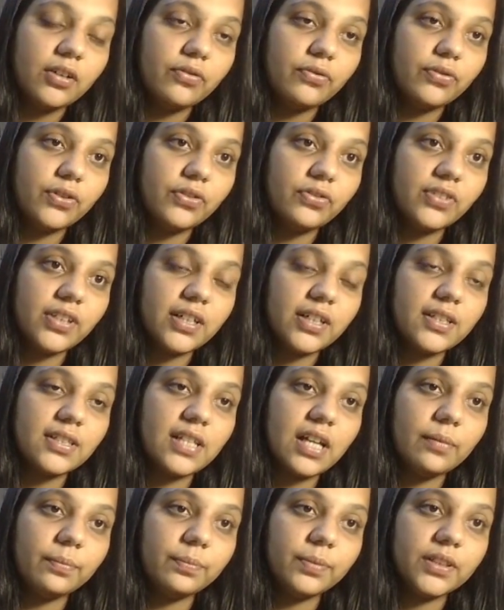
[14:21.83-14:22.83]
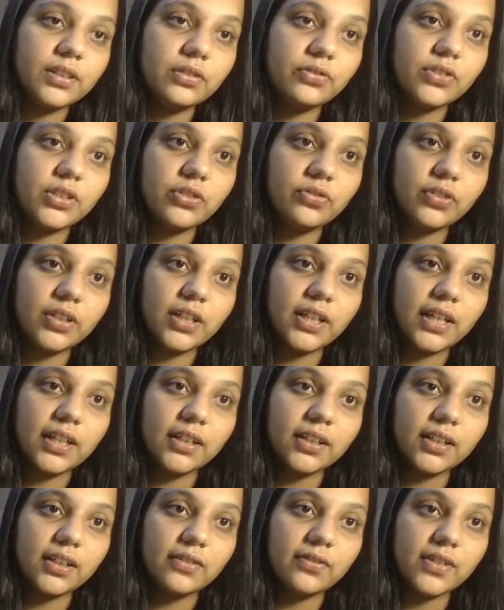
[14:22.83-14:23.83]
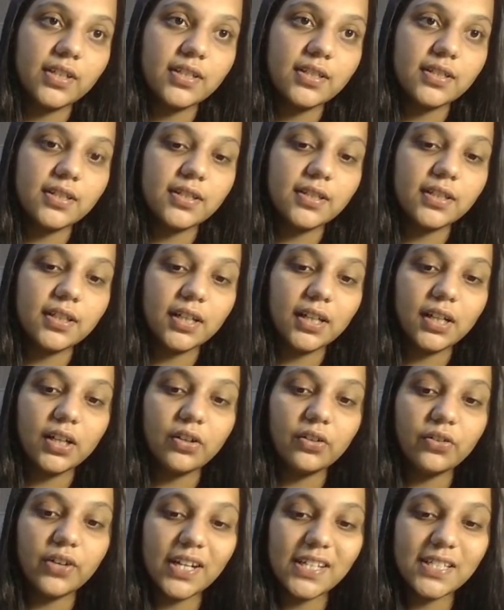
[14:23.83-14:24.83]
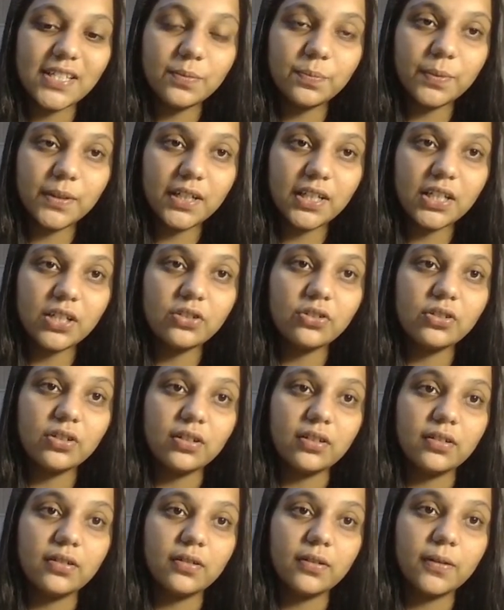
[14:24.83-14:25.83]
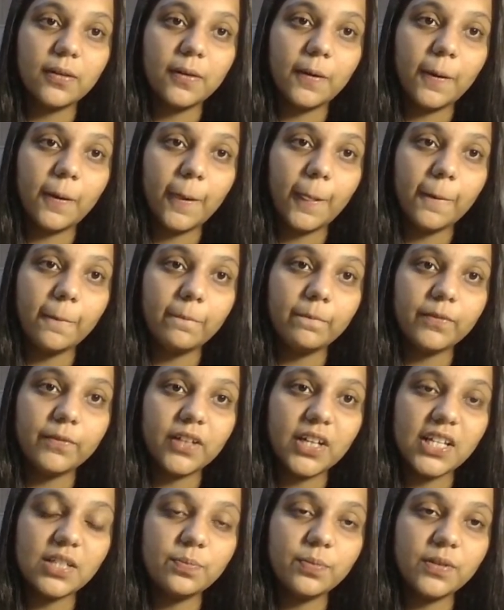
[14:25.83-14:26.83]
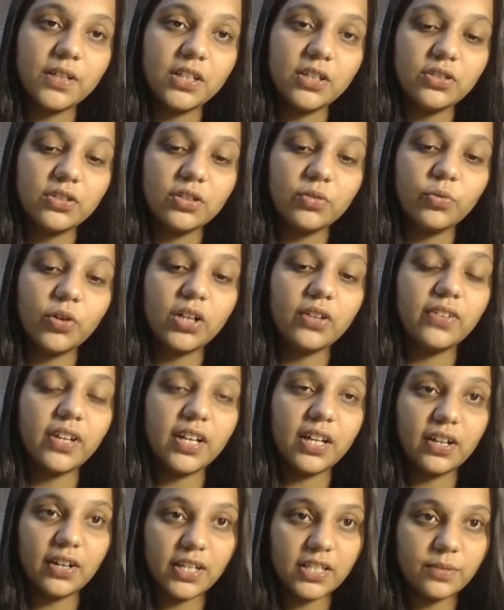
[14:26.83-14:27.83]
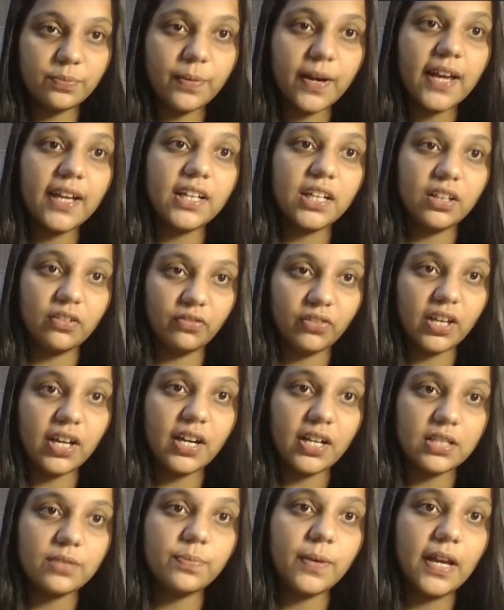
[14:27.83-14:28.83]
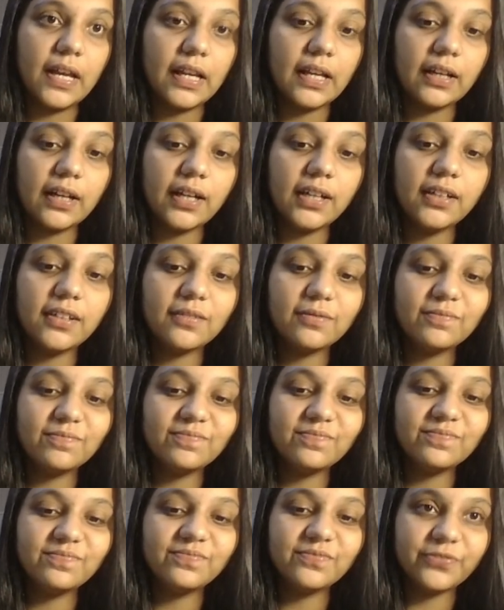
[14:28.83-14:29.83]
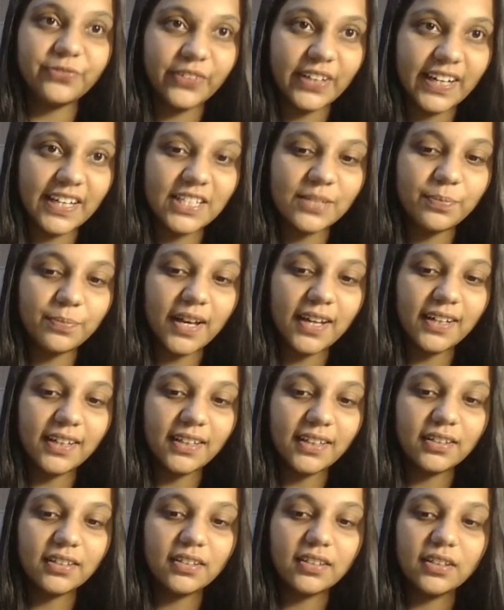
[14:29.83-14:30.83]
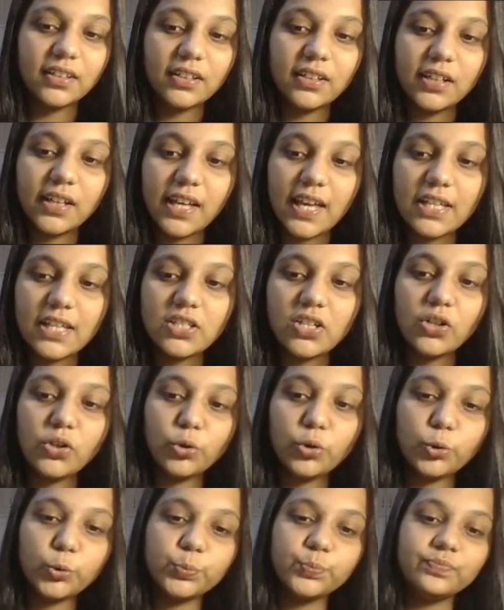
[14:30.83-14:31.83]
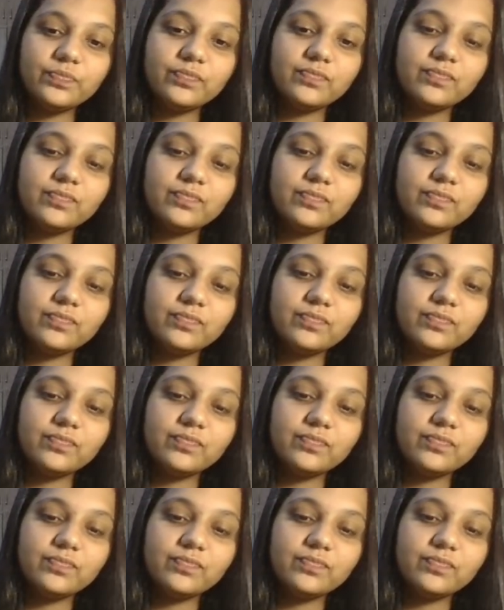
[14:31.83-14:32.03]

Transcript: fifth examples which we can give is respiration. Respiration, what we are respiring, right? We are respiring, yes or no?